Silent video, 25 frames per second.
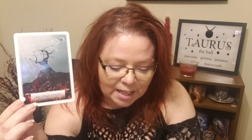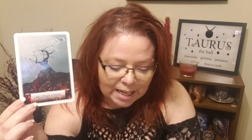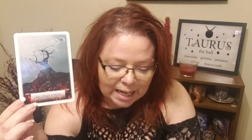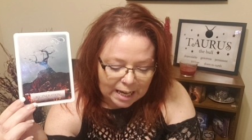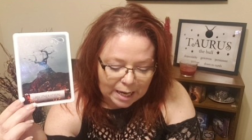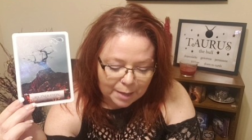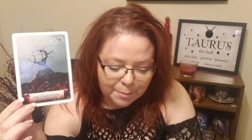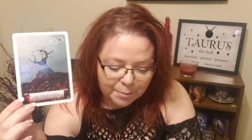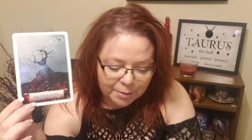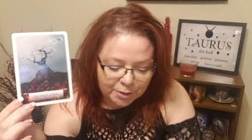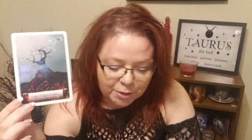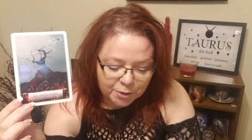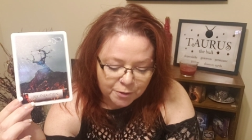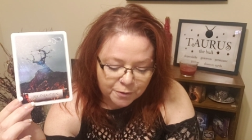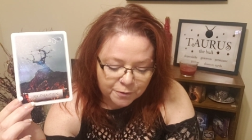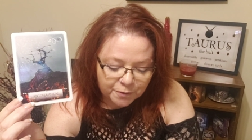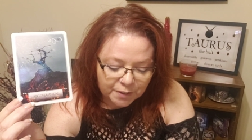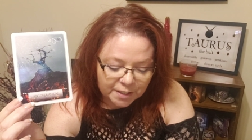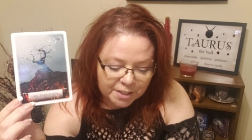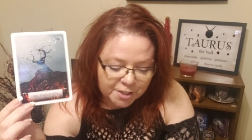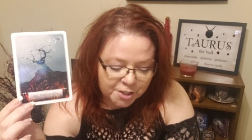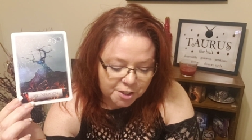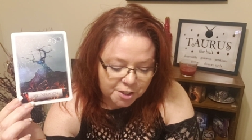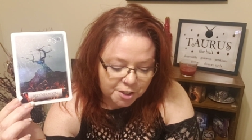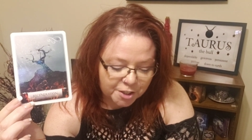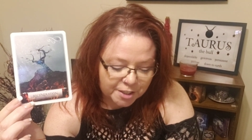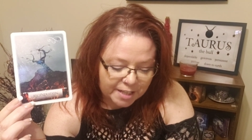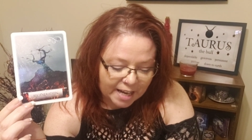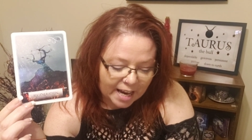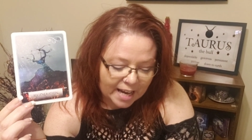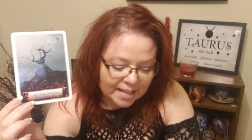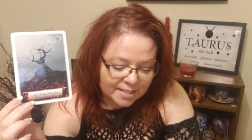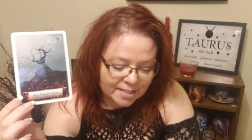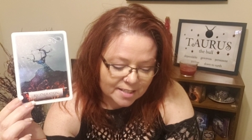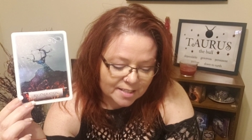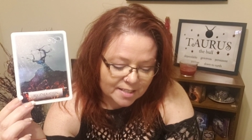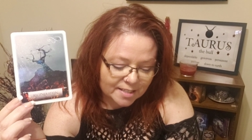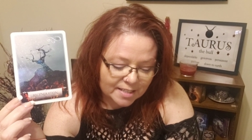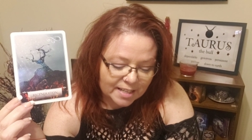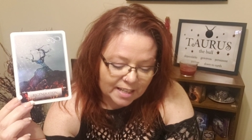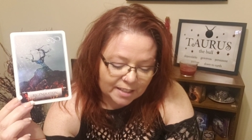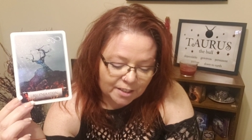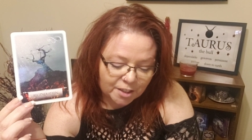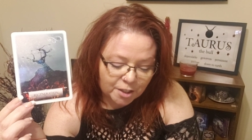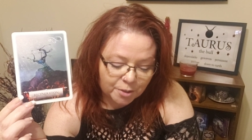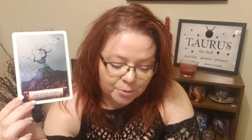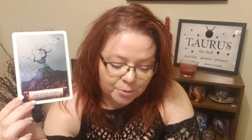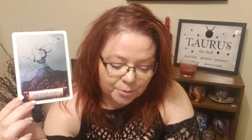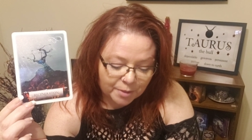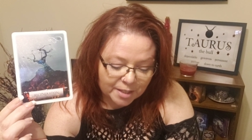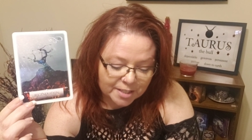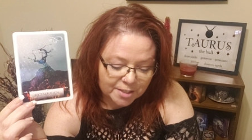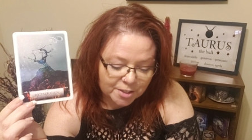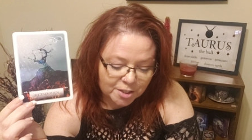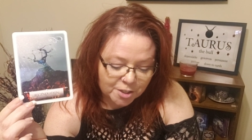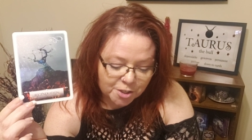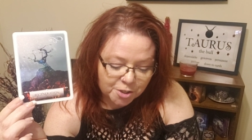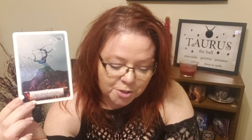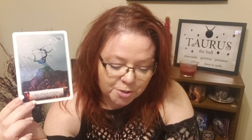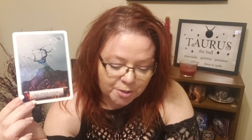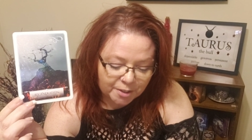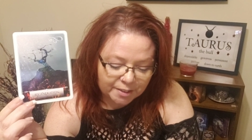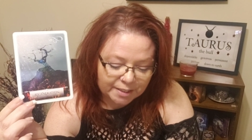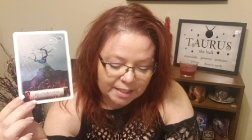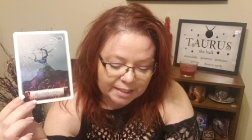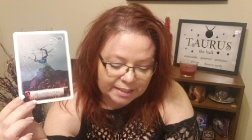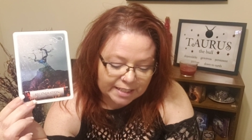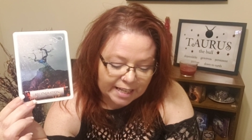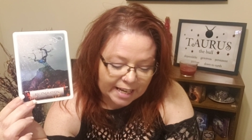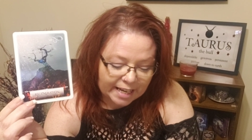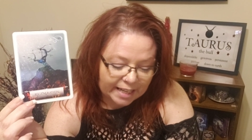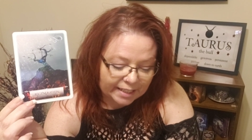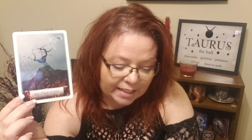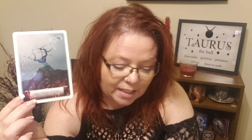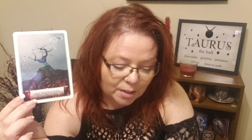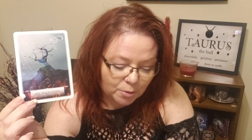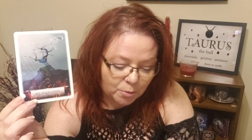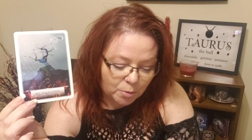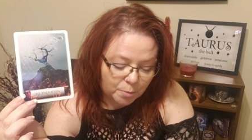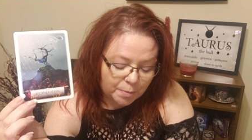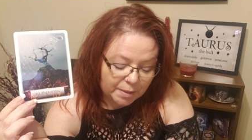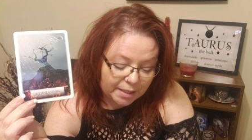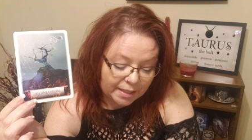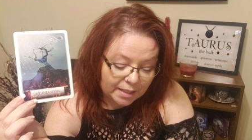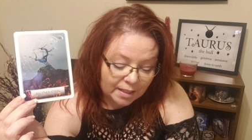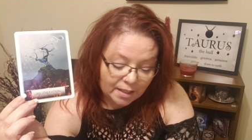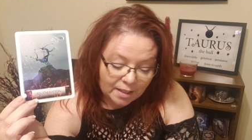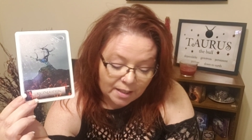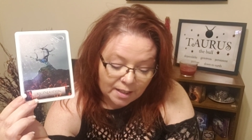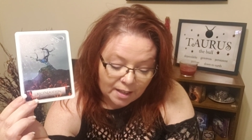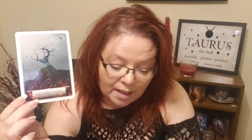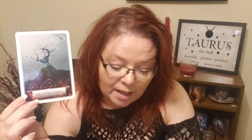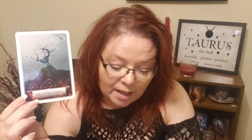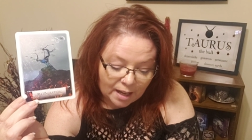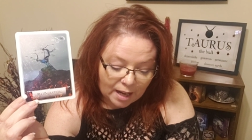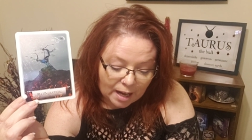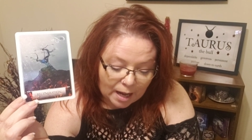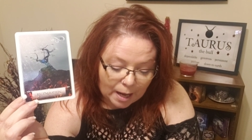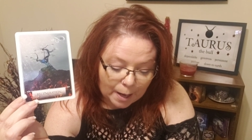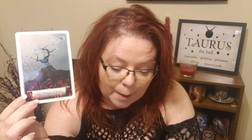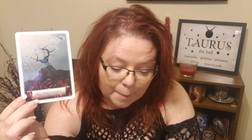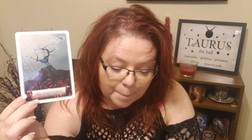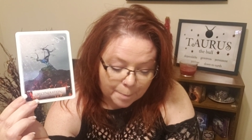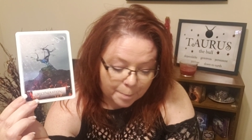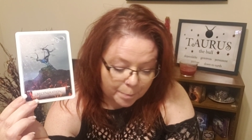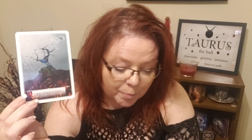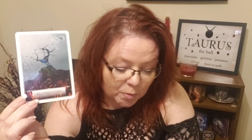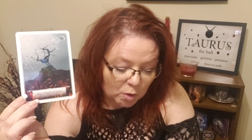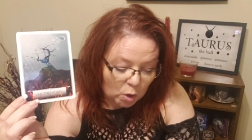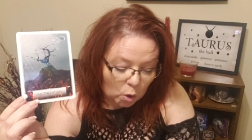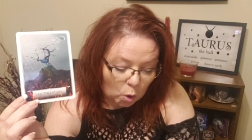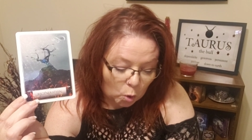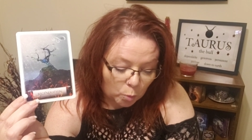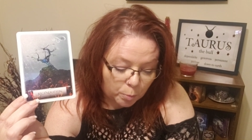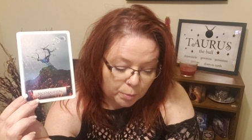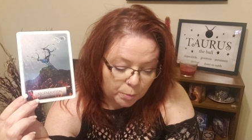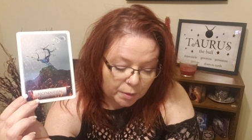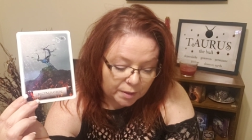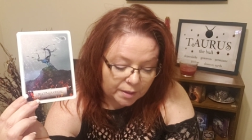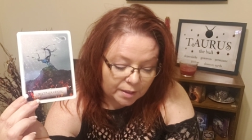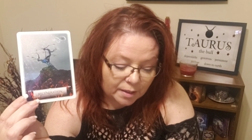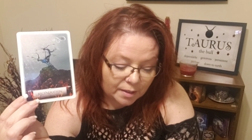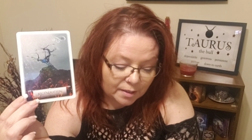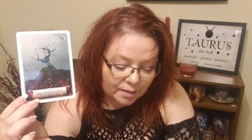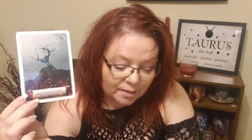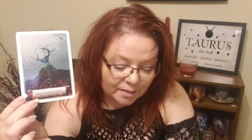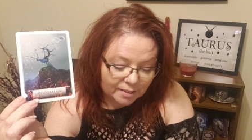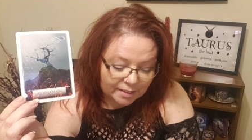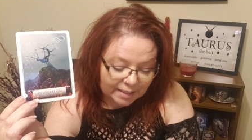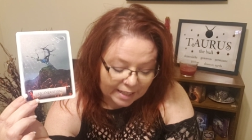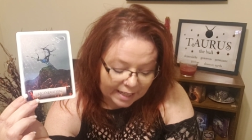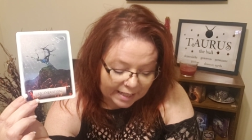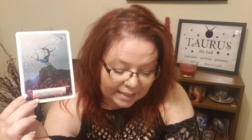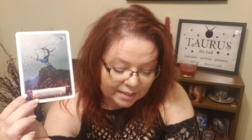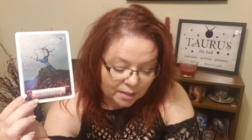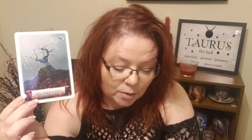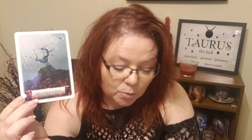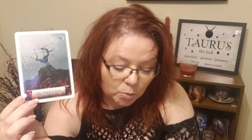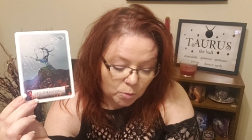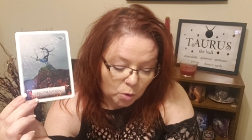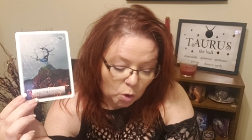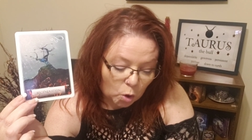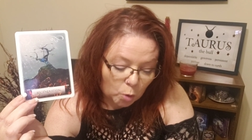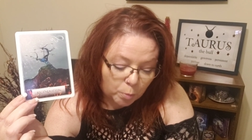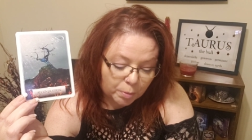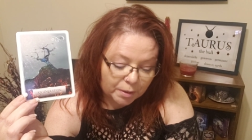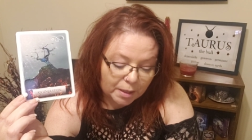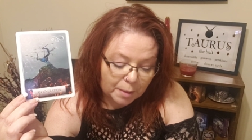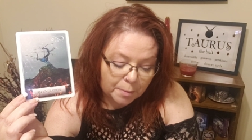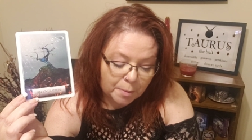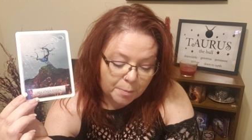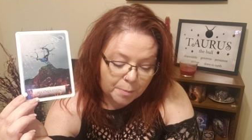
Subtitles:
You finish your tasks and can rest assured that the ending will be open. The ending will open up a